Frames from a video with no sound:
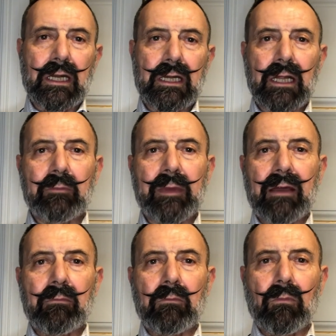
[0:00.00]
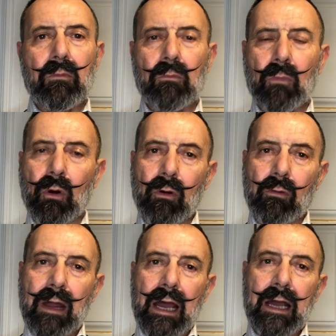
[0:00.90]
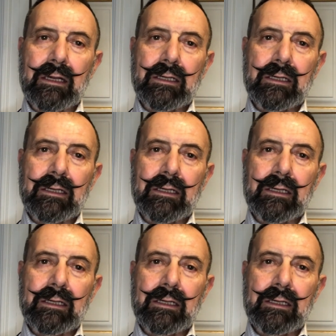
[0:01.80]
little bit more